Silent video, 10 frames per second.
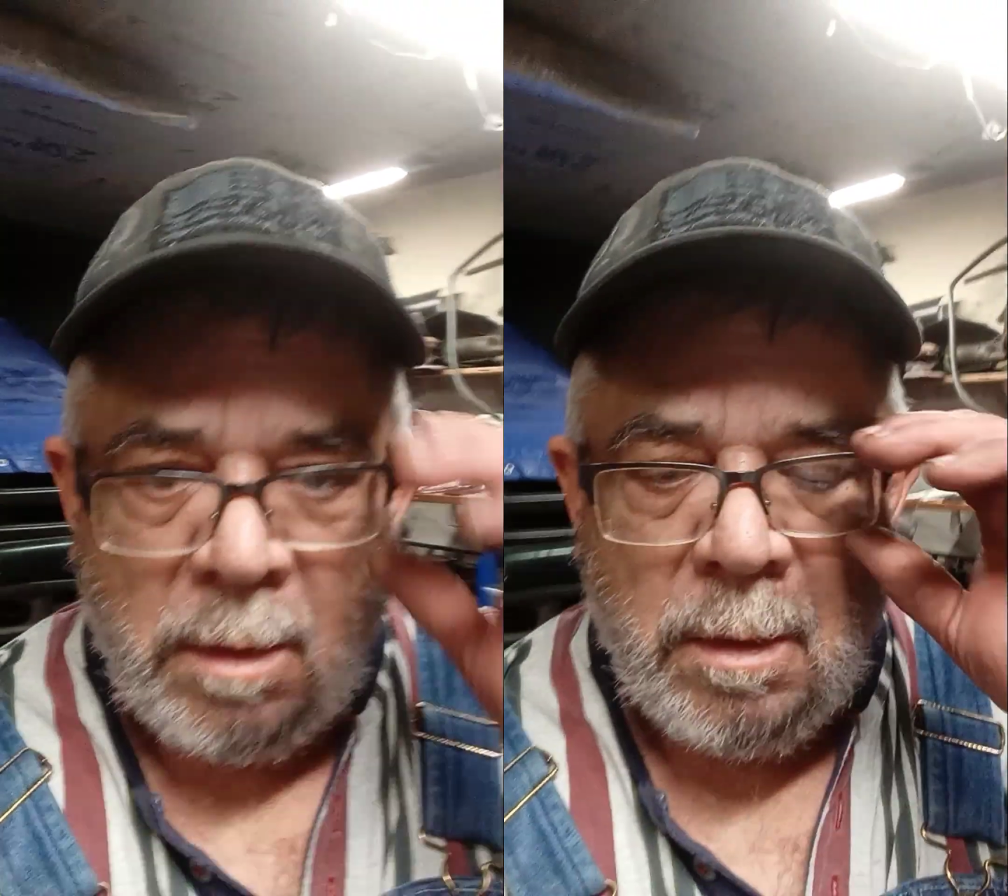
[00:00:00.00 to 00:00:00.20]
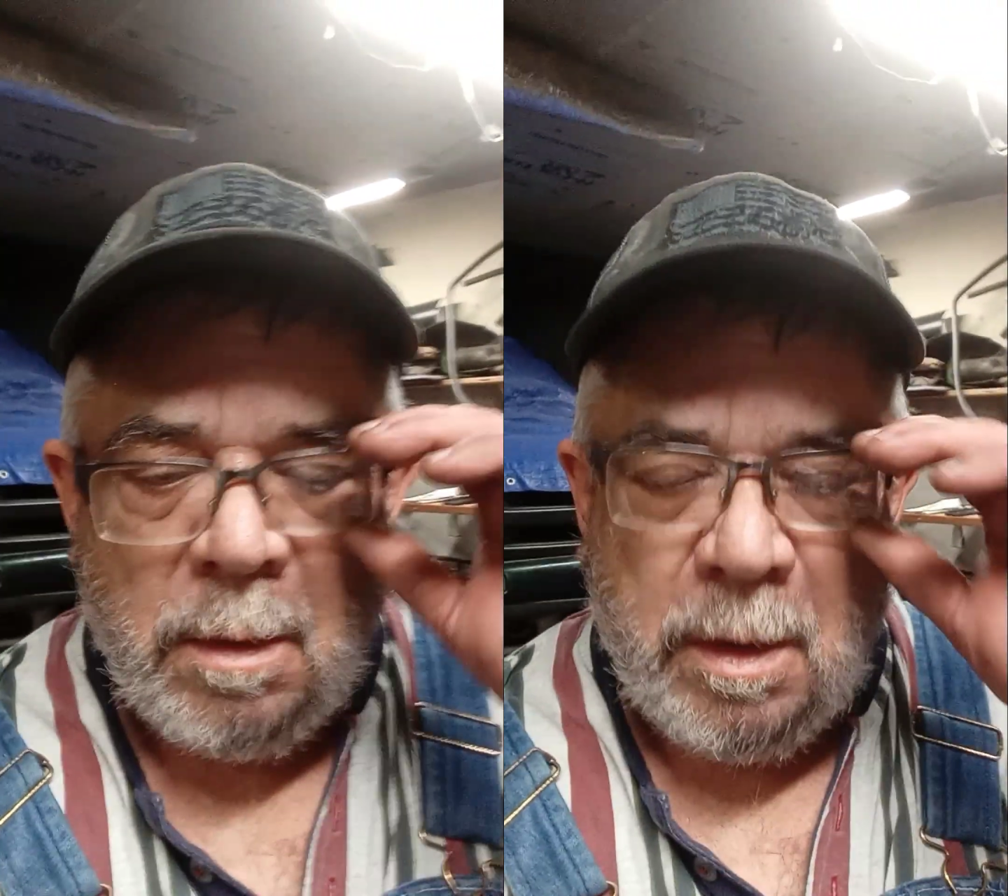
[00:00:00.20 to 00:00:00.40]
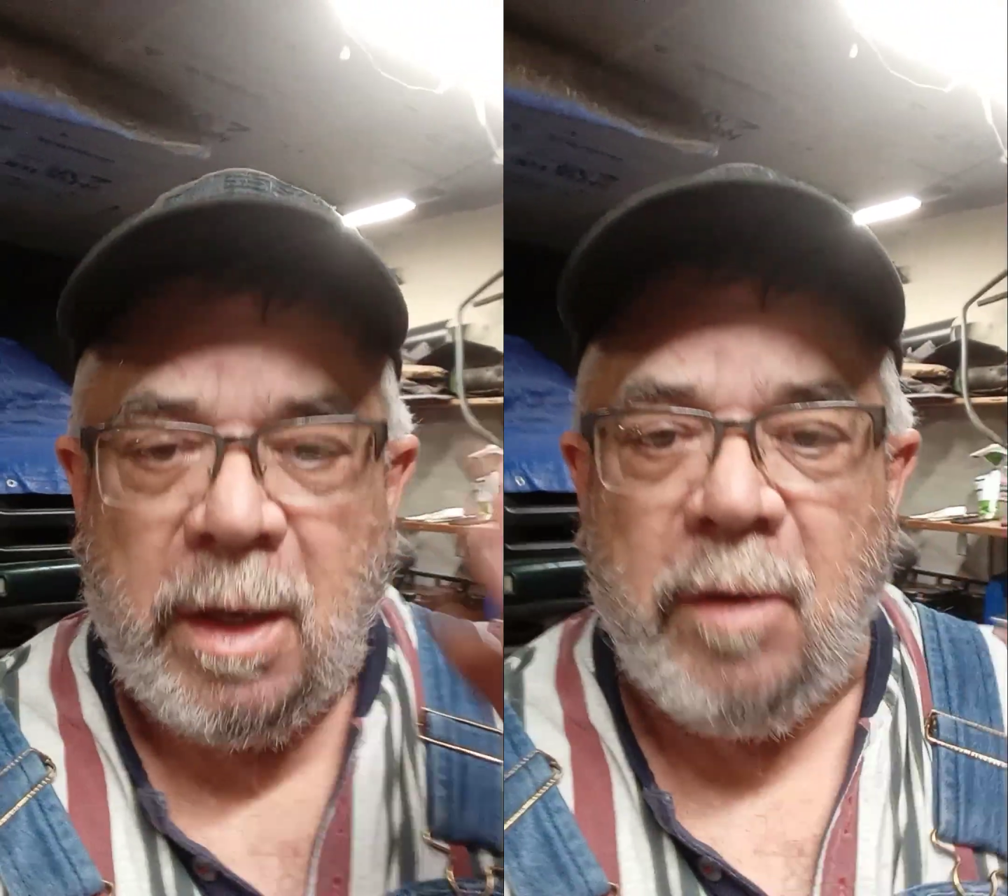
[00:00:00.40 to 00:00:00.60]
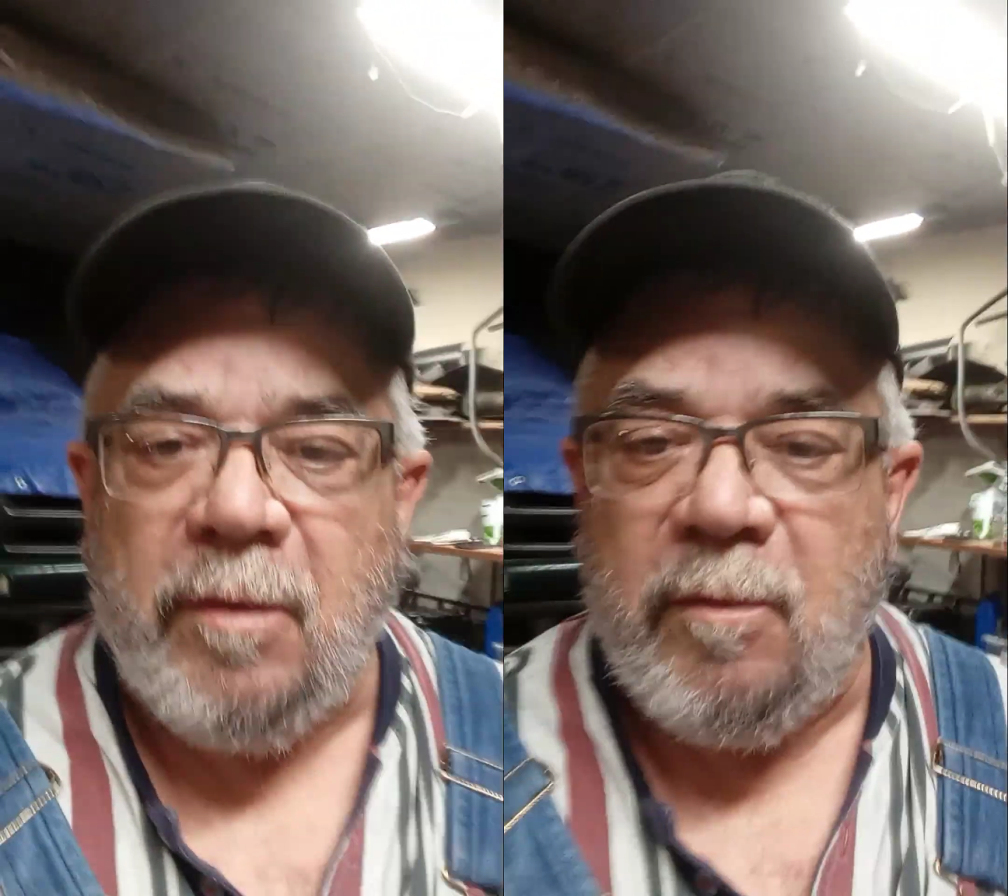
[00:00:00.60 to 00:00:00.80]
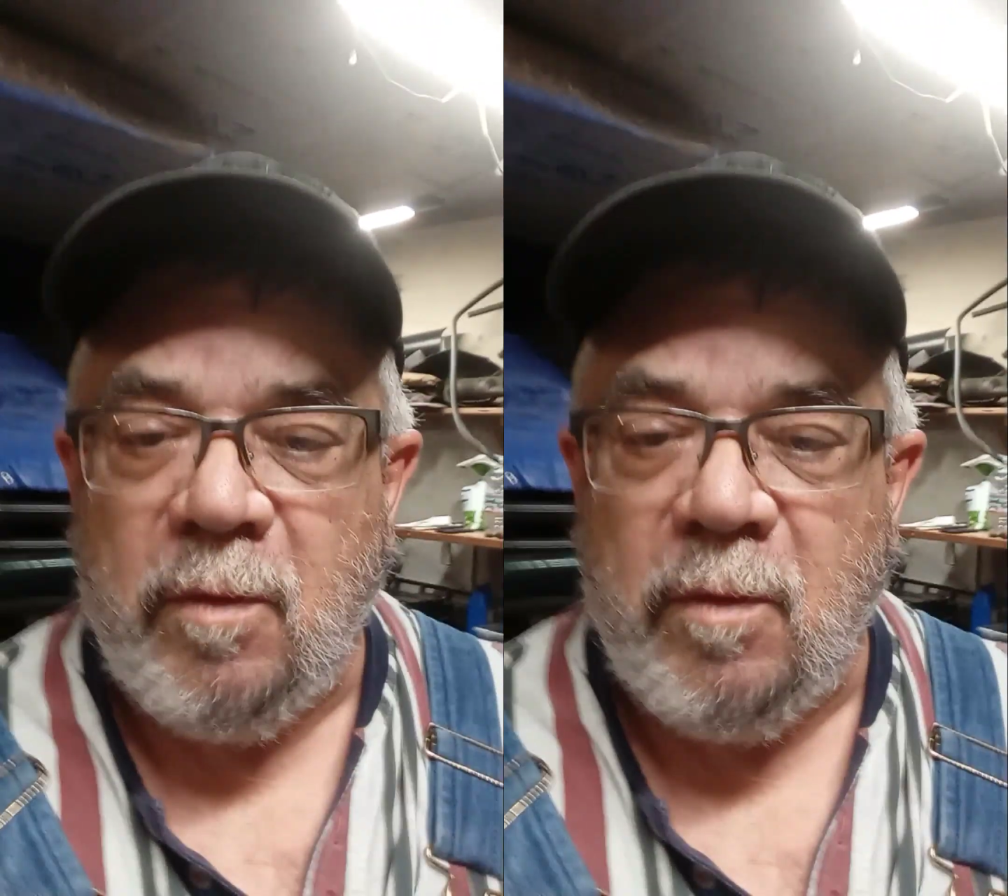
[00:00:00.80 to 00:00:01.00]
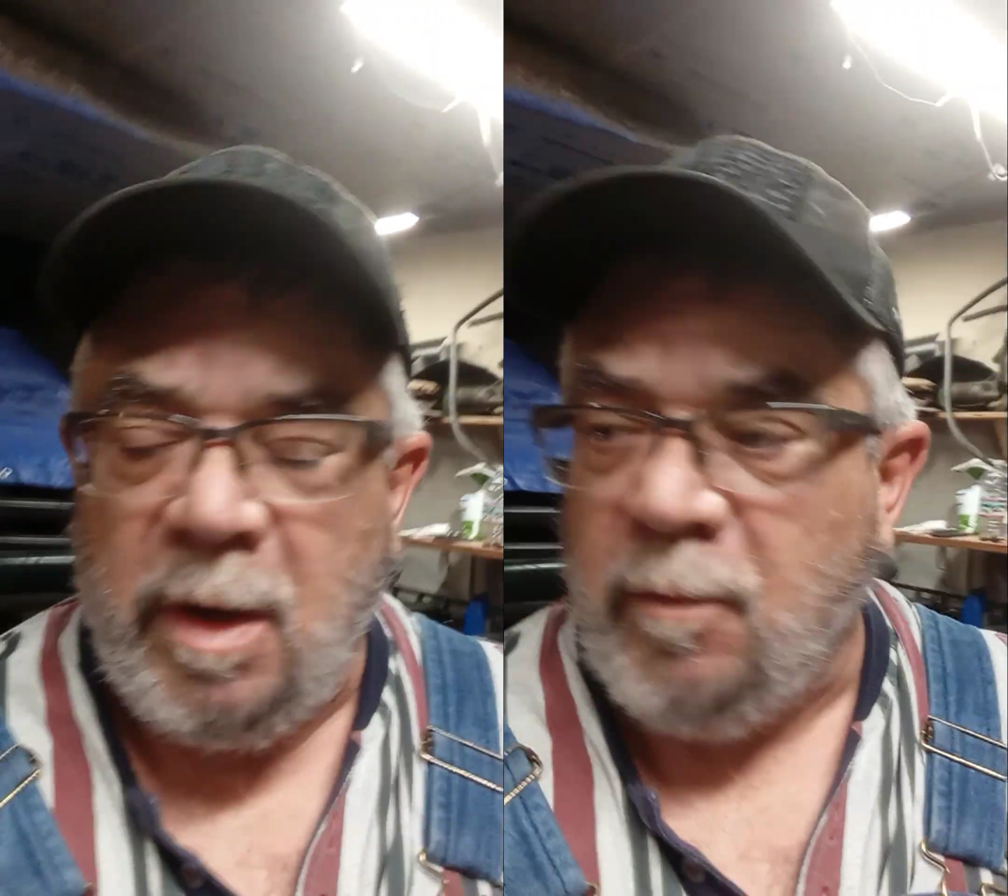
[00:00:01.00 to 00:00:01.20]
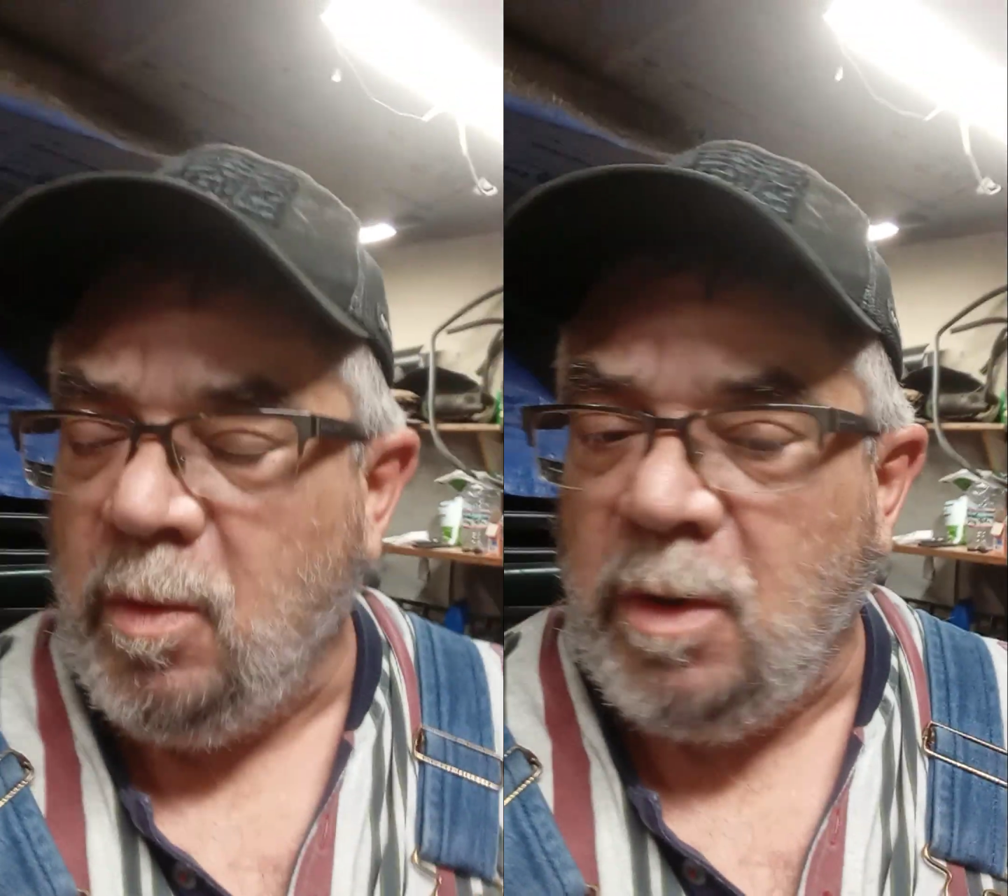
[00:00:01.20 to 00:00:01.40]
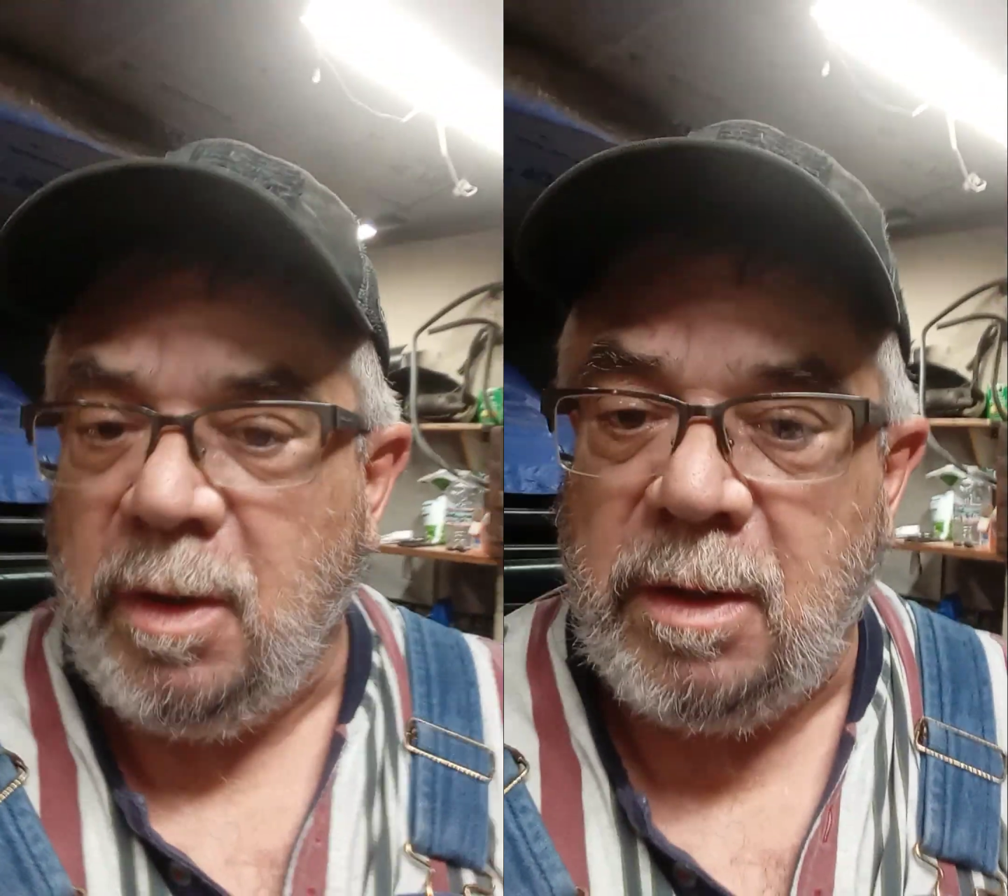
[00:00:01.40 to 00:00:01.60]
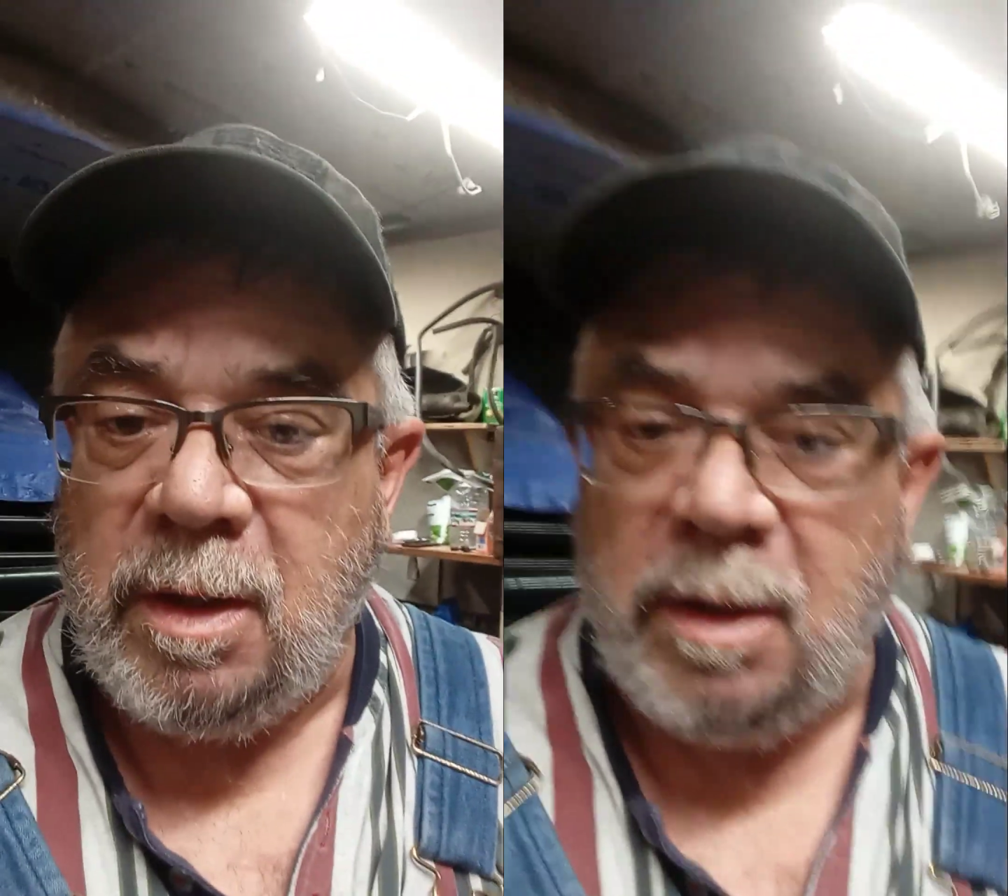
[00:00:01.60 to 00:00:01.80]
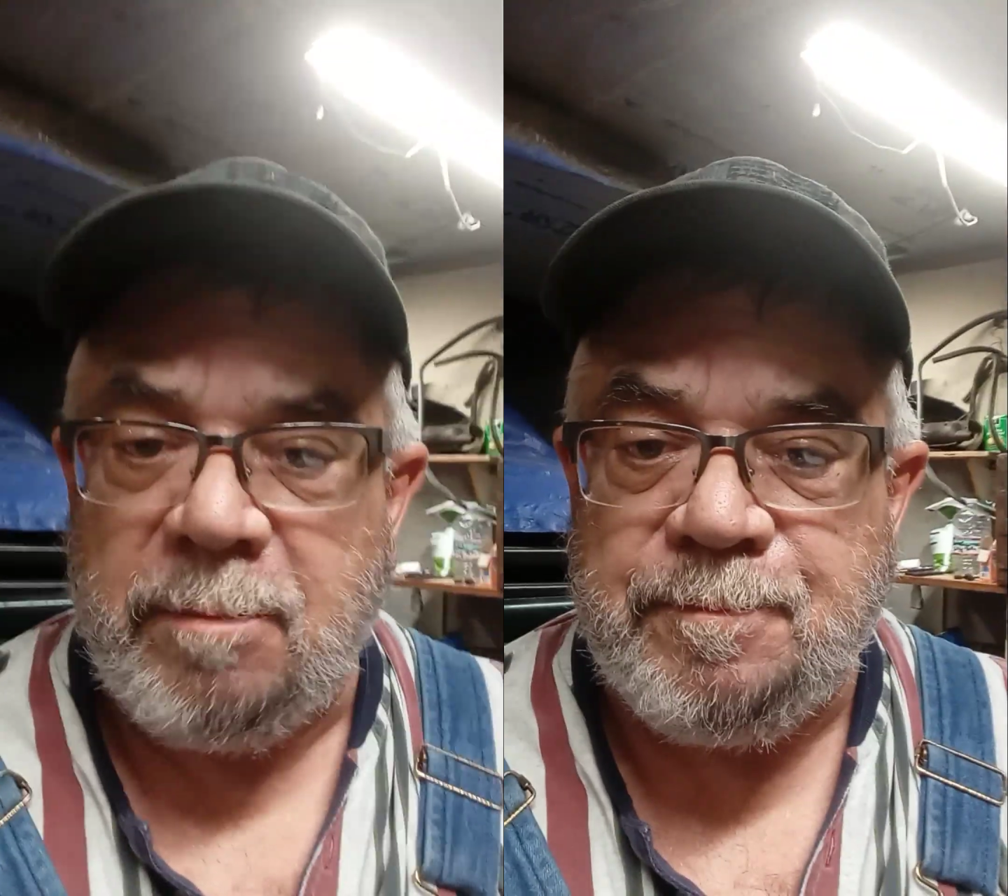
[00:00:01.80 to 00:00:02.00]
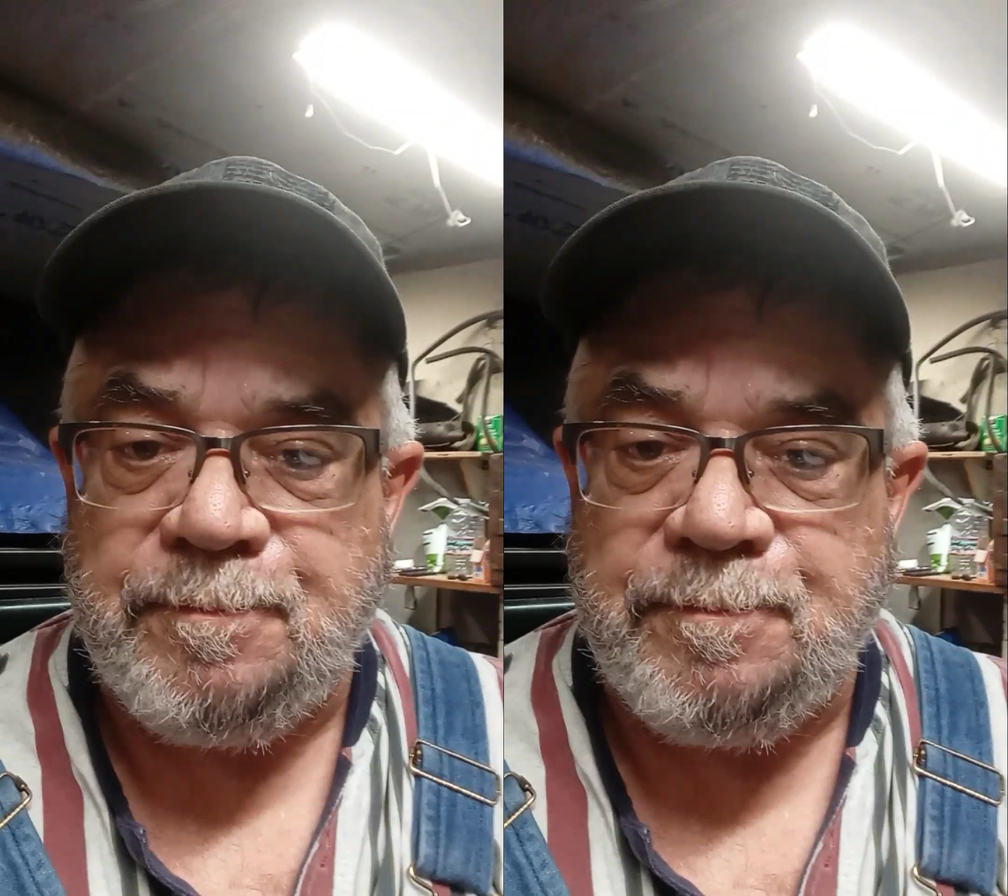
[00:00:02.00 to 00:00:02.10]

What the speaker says: Hello, everyone.